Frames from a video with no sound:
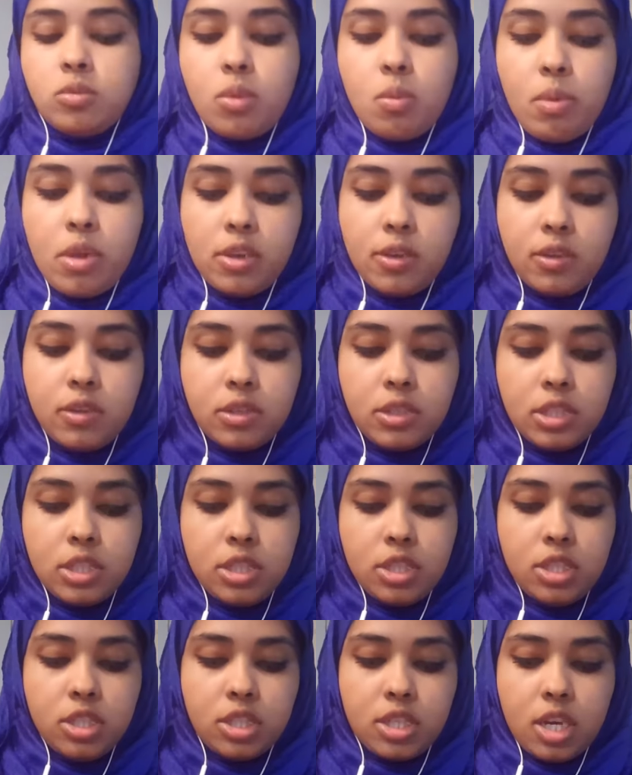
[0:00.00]
basically,
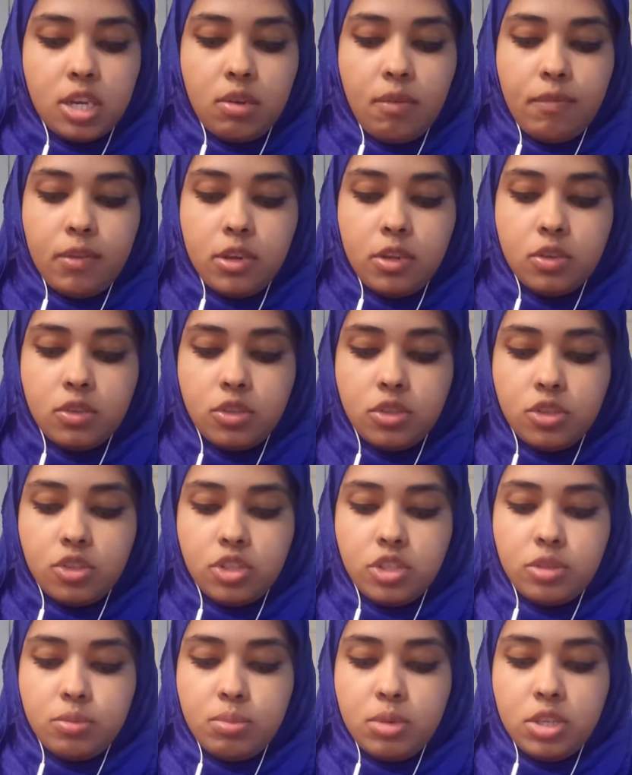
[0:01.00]
these kind of videos are
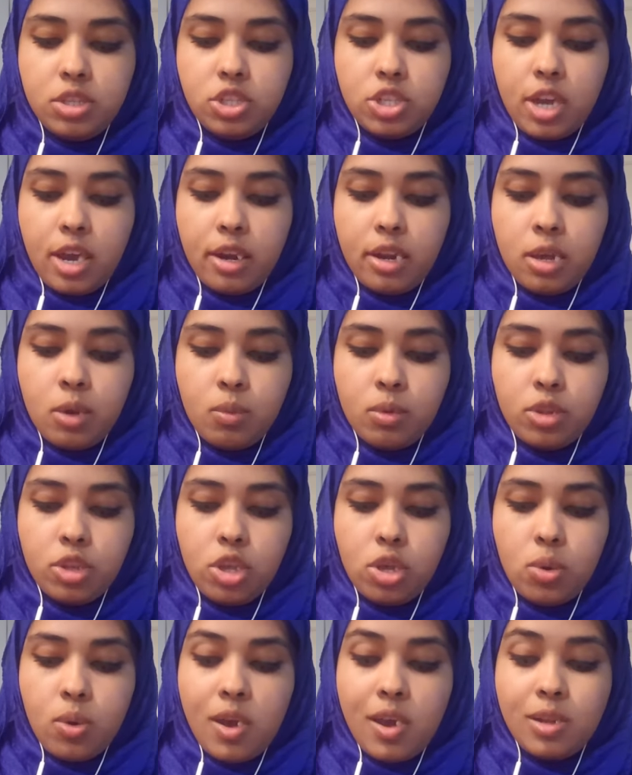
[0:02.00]
just me chatting with
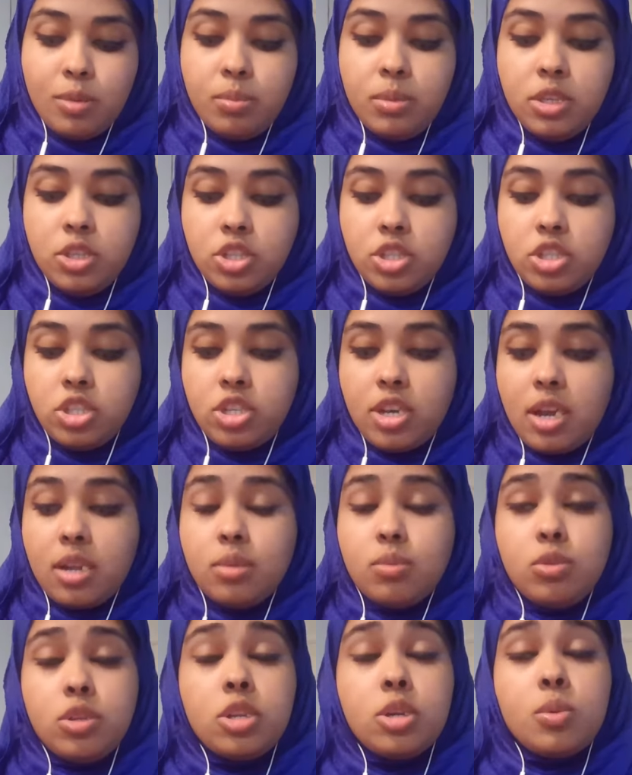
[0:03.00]
you and me just chat.
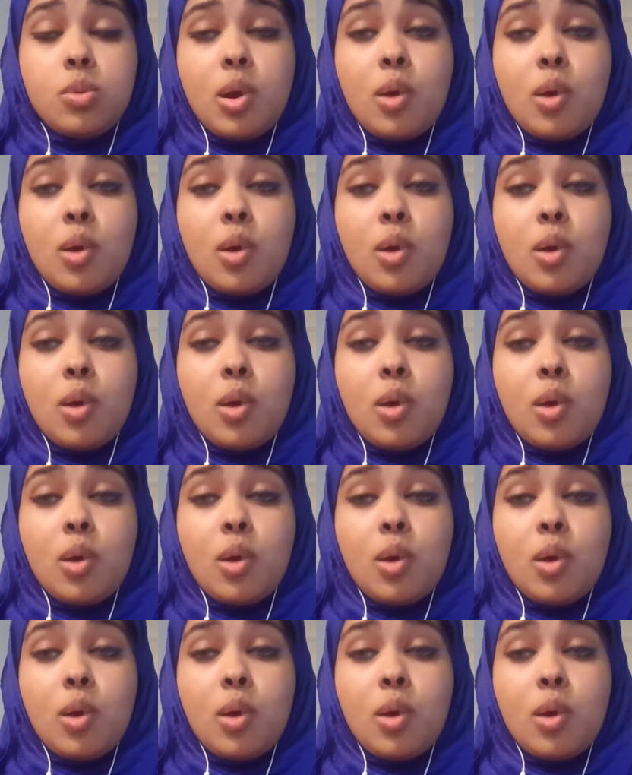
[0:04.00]
You know